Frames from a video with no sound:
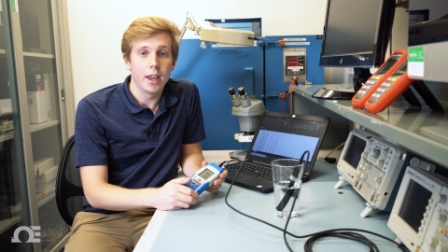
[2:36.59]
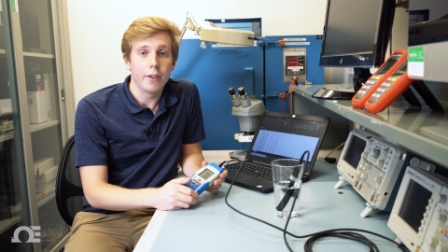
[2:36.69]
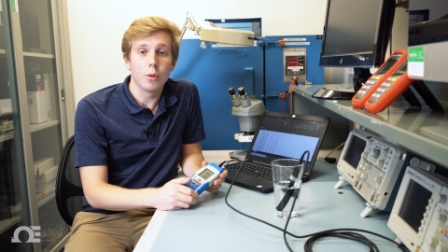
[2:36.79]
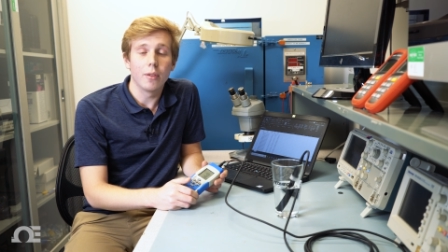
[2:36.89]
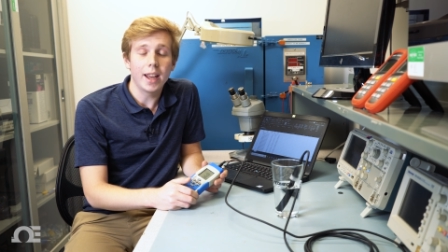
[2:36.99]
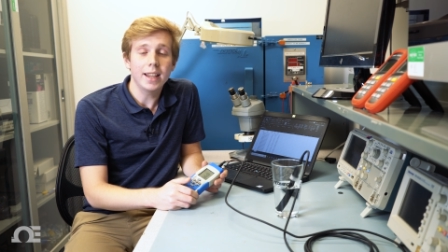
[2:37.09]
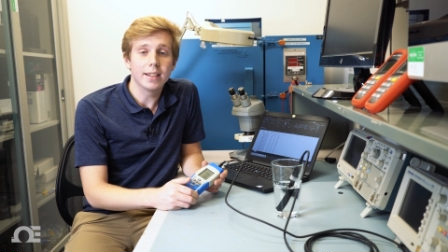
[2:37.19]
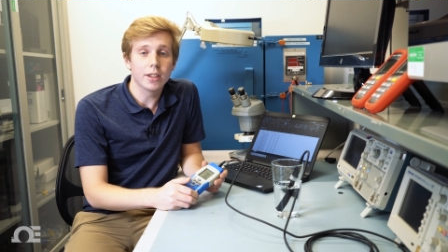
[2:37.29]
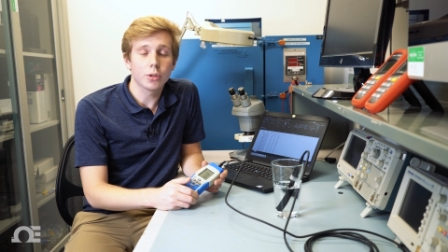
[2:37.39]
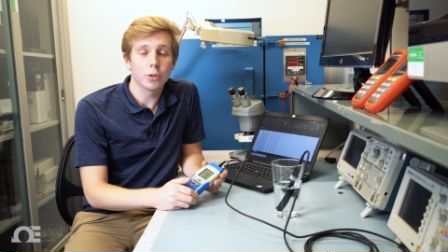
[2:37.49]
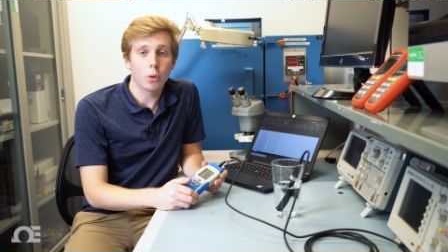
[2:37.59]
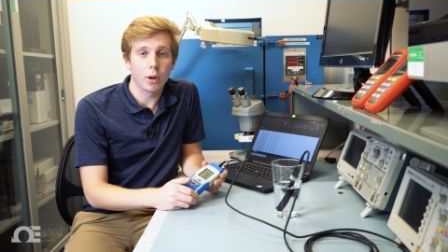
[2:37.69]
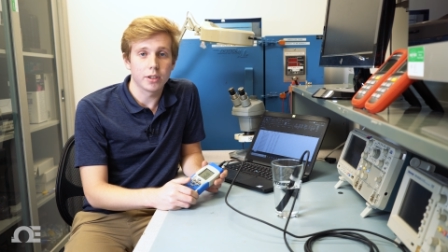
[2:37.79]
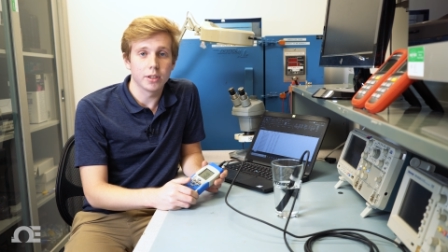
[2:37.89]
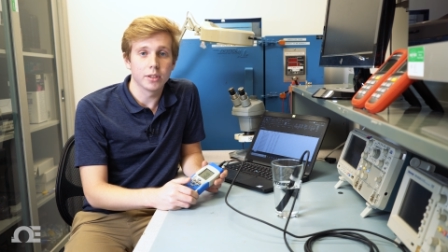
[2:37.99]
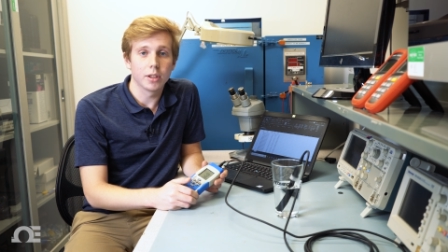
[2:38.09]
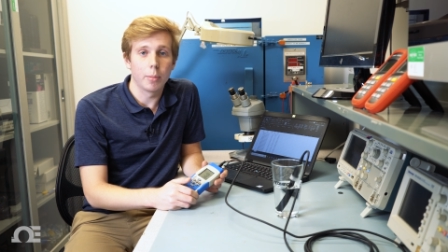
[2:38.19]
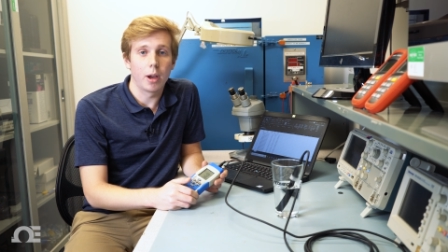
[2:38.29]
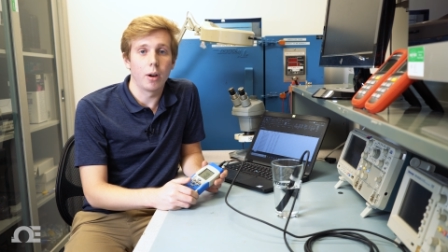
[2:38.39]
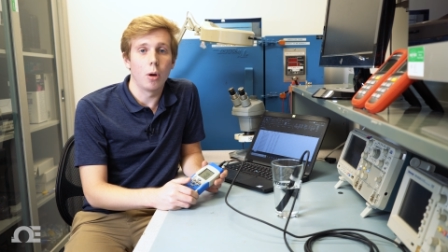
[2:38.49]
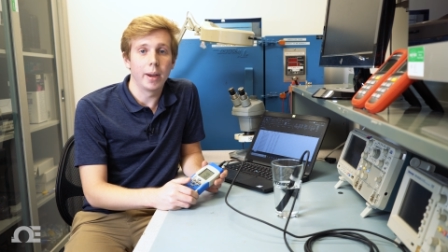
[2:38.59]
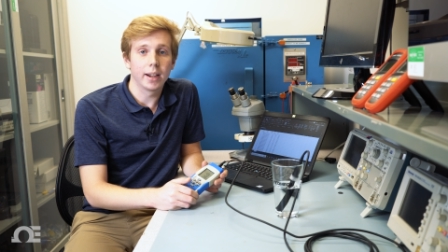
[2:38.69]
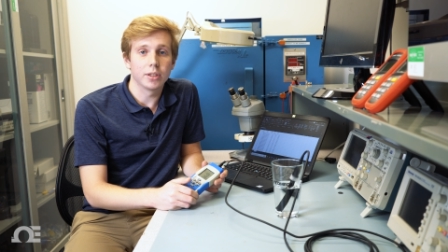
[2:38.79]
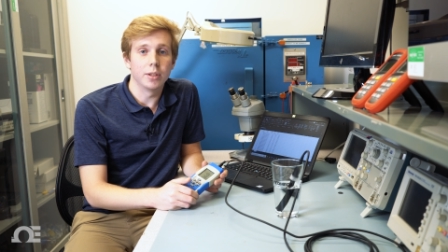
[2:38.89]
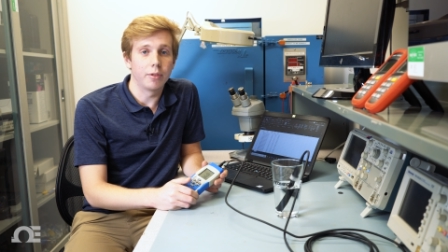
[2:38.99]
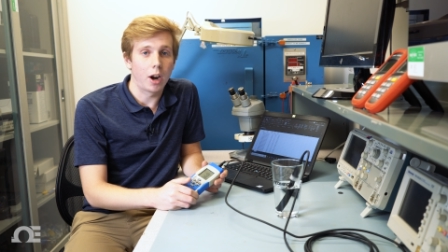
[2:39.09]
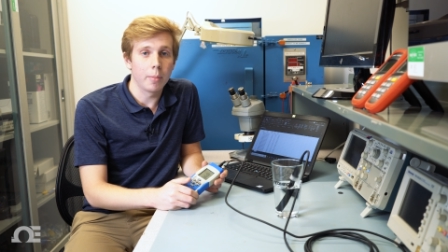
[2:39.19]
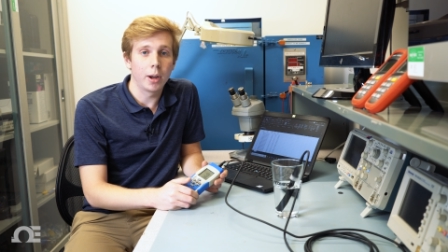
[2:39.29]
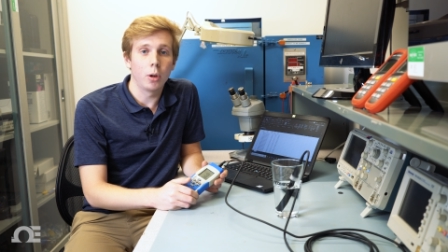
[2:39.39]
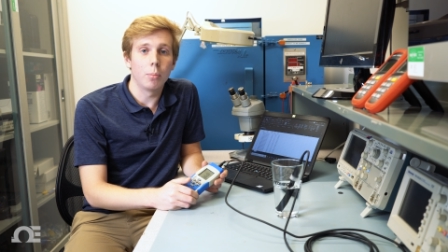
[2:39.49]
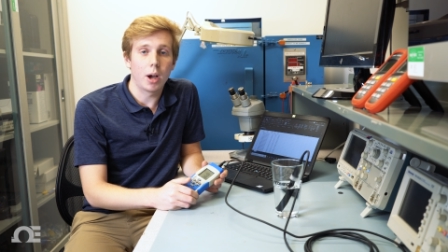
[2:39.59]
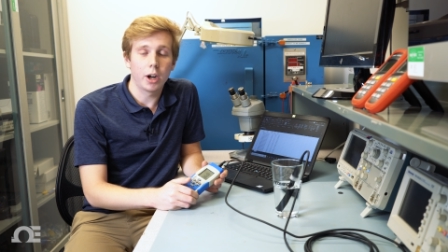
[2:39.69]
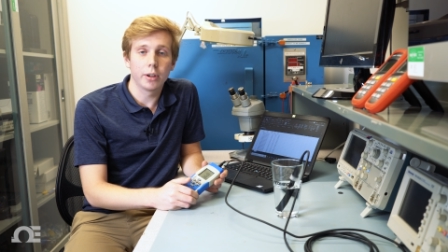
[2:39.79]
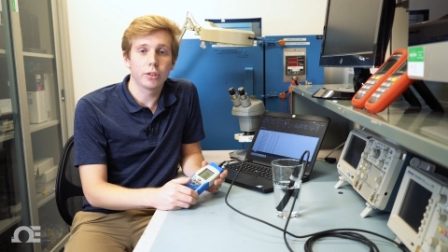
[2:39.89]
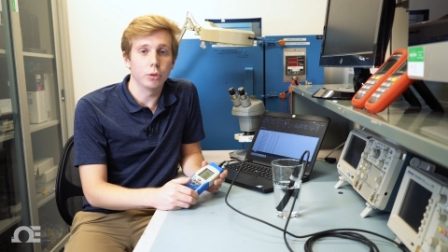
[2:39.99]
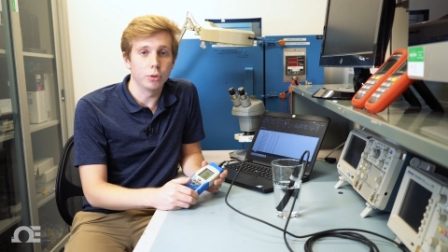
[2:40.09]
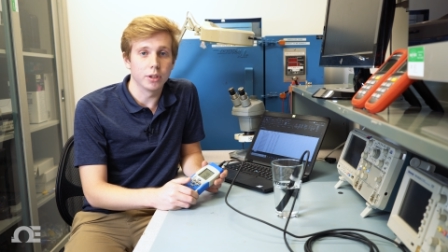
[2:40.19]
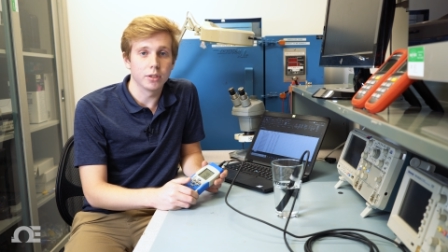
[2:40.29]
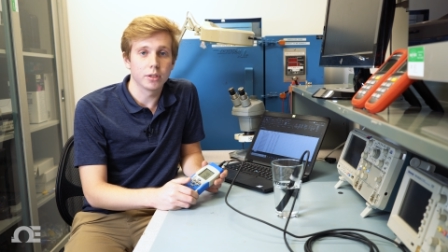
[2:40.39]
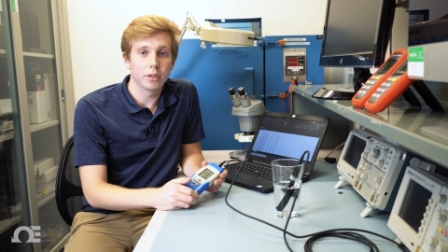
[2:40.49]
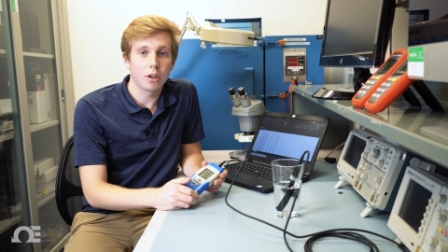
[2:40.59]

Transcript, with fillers: If you have any additional questions about Omega's environmental monitoring solutions,